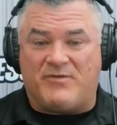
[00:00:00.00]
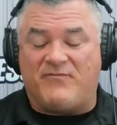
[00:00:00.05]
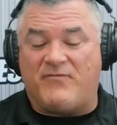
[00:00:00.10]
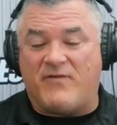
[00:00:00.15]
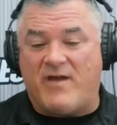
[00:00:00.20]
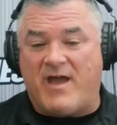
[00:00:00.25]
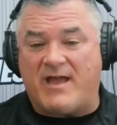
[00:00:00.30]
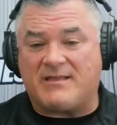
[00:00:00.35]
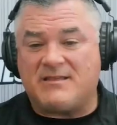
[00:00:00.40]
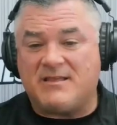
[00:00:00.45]
In
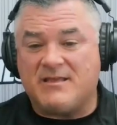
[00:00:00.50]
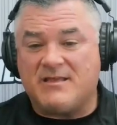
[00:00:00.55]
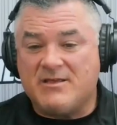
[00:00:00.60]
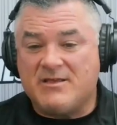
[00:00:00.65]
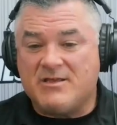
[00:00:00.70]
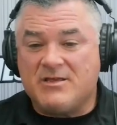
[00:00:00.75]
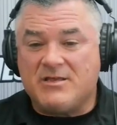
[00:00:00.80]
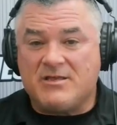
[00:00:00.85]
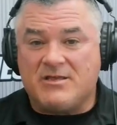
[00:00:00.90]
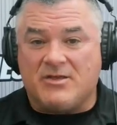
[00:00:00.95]
fact,
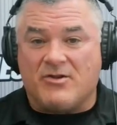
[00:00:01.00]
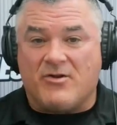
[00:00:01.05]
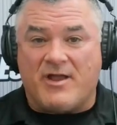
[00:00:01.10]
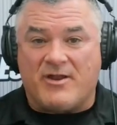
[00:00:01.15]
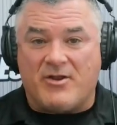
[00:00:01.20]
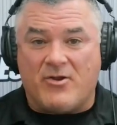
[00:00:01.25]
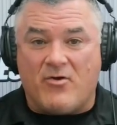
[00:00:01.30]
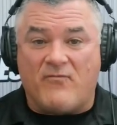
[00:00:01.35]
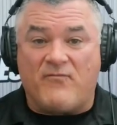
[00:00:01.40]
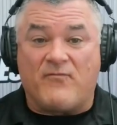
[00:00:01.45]
you know,
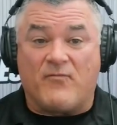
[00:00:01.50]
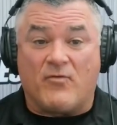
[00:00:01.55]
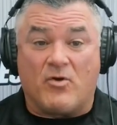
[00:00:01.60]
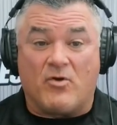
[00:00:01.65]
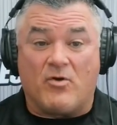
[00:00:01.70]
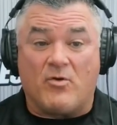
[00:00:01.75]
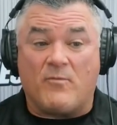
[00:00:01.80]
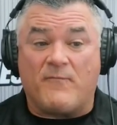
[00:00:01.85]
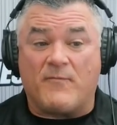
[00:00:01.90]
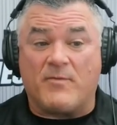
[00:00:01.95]
I know
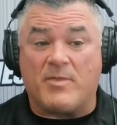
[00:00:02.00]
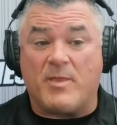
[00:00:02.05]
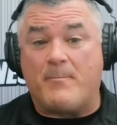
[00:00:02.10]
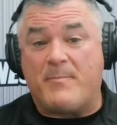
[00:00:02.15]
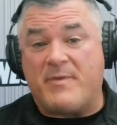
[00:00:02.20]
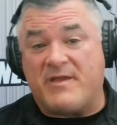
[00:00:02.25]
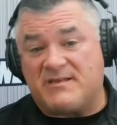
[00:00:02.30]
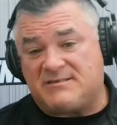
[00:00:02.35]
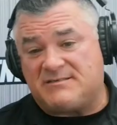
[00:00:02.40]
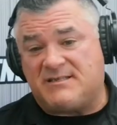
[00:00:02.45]
for the
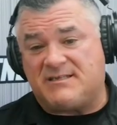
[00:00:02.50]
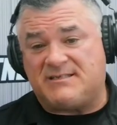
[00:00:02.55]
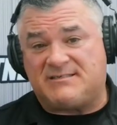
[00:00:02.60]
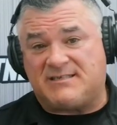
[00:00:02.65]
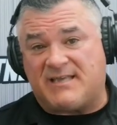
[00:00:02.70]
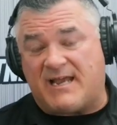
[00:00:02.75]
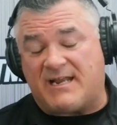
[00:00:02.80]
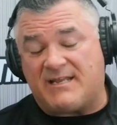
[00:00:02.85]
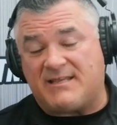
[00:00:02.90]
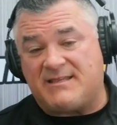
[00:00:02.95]
business
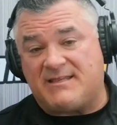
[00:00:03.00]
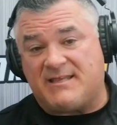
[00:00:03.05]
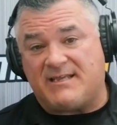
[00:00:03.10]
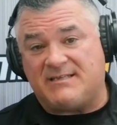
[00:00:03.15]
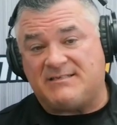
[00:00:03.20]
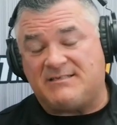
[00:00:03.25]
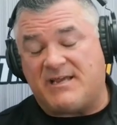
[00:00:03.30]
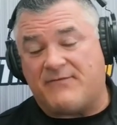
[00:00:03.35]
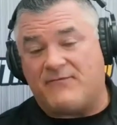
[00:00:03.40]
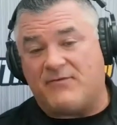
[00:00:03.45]
side of
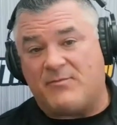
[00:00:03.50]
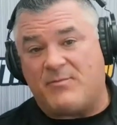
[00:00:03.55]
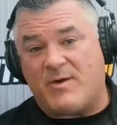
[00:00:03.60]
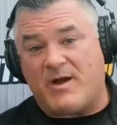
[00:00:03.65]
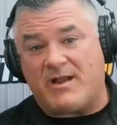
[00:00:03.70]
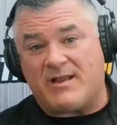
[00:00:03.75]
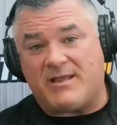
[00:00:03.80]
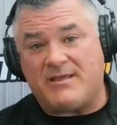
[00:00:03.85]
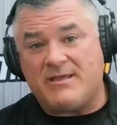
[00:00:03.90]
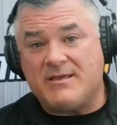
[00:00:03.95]
things,
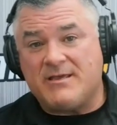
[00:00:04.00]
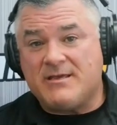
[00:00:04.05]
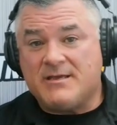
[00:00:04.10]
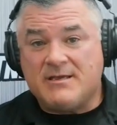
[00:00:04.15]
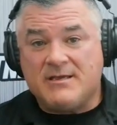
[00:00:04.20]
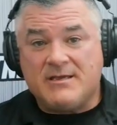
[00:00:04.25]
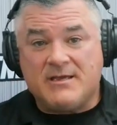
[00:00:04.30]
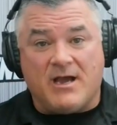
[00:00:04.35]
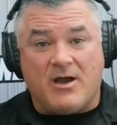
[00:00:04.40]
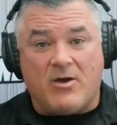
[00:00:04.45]
everybody,
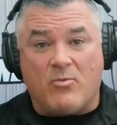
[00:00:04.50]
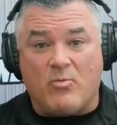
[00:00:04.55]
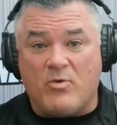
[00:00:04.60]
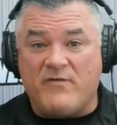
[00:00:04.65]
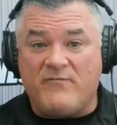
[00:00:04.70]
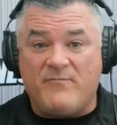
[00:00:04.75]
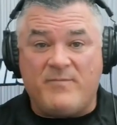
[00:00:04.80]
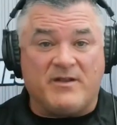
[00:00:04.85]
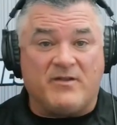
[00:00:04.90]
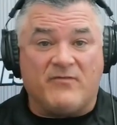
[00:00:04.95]

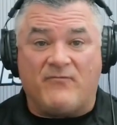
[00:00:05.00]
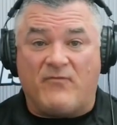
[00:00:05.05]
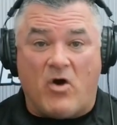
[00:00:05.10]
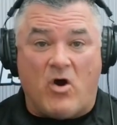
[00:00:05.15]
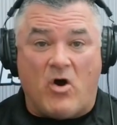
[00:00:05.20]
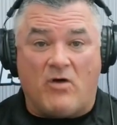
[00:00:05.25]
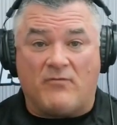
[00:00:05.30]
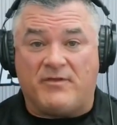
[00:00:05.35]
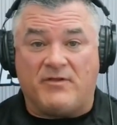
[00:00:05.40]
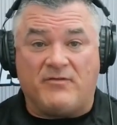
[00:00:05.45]
we've been
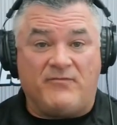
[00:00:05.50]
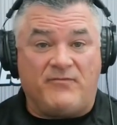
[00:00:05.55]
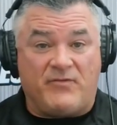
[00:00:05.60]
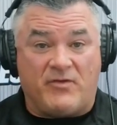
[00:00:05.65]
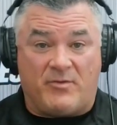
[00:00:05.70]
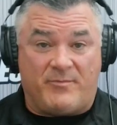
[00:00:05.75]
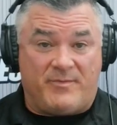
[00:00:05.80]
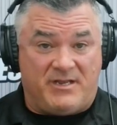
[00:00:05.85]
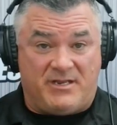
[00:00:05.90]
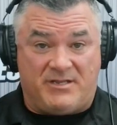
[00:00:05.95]
involved in
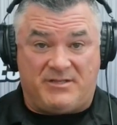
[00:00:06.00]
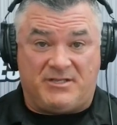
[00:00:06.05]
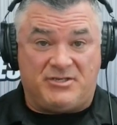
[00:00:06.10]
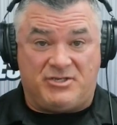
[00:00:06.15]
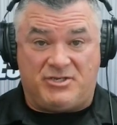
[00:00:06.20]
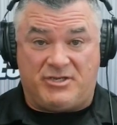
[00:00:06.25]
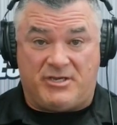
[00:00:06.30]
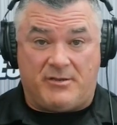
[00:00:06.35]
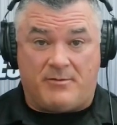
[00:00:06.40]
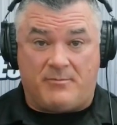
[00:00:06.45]
filming in the
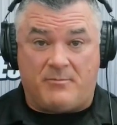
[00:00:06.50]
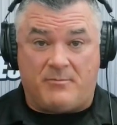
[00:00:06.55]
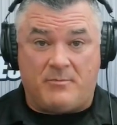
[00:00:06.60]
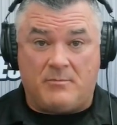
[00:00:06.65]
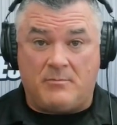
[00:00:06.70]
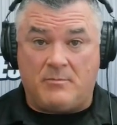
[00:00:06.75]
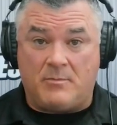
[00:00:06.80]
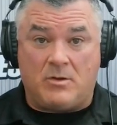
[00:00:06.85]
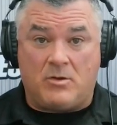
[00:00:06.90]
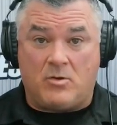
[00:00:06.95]
gym
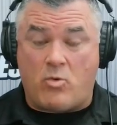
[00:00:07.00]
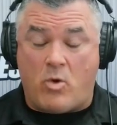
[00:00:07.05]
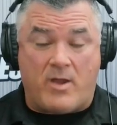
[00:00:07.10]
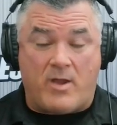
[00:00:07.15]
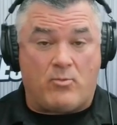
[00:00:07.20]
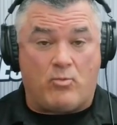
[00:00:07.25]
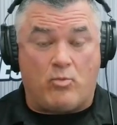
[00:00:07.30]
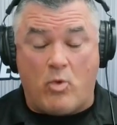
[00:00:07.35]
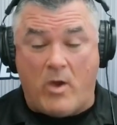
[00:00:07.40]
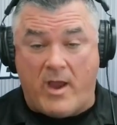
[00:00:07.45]

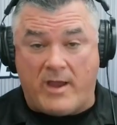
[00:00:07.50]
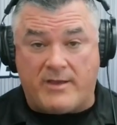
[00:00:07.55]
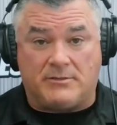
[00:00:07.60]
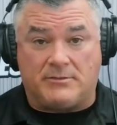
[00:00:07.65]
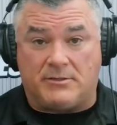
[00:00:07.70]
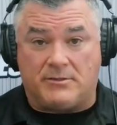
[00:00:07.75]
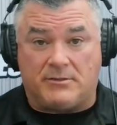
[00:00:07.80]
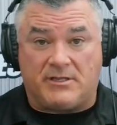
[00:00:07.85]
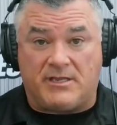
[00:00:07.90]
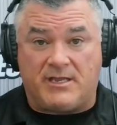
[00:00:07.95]
quite
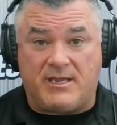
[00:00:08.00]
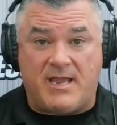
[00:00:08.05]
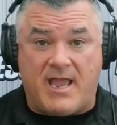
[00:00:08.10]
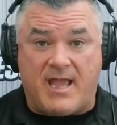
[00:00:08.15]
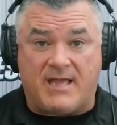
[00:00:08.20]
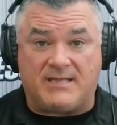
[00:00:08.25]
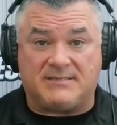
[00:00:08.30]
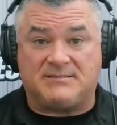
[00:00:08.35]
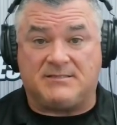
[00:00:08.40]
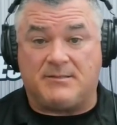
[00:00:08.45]
regularly
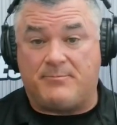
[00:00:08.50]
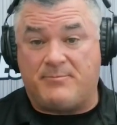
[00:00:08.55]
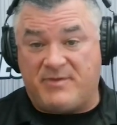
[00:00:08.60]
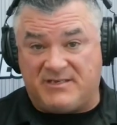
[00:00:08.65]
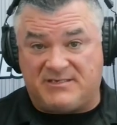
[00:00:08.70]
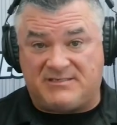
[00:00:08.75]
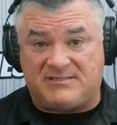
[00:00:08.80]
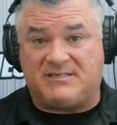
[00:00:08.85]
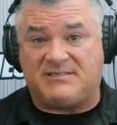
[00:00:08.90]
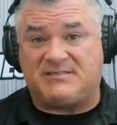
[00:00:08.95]
as the
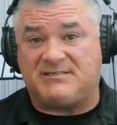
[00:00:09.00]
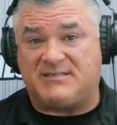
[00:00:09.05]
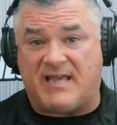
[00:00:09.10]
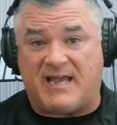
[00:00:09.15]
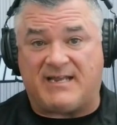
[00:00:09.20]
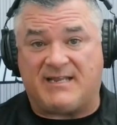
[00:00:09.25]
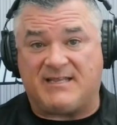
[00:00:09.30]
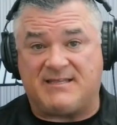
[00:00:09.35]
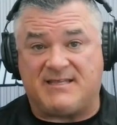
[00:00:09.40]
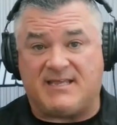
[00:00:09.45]
business
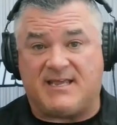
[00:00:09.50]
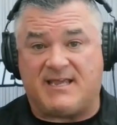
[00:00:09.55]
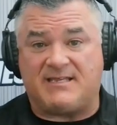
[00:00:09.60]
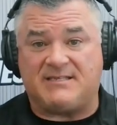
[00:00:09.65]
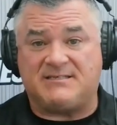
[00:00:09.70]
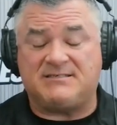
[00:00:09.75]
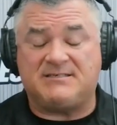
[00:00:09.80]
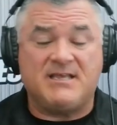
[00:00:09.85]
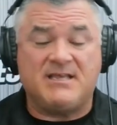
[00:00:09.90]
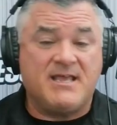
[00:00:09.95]
side of
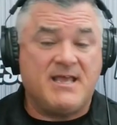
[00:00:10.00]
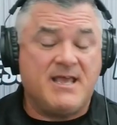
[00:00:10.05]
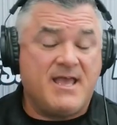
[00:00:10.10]
things.